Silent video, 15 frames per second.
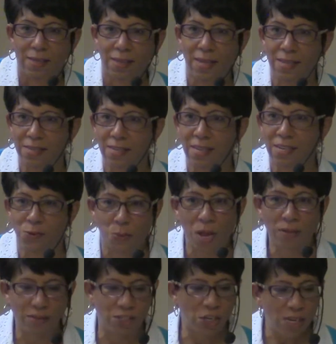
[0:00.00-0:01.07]
It
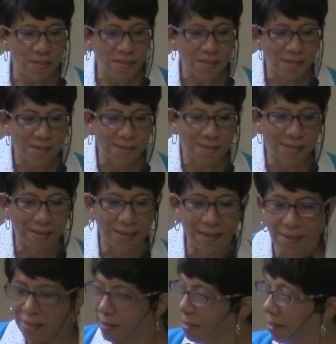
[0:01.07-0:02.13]
indwelt Jesus,
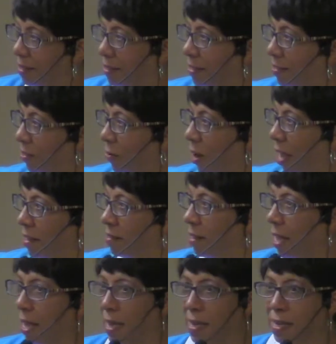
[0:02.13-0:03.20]
this Christ,
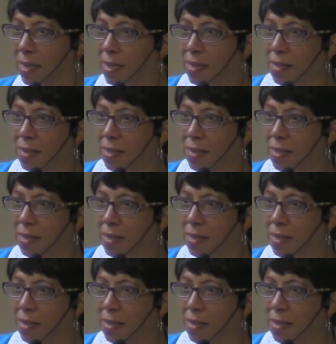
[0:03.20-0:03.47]
and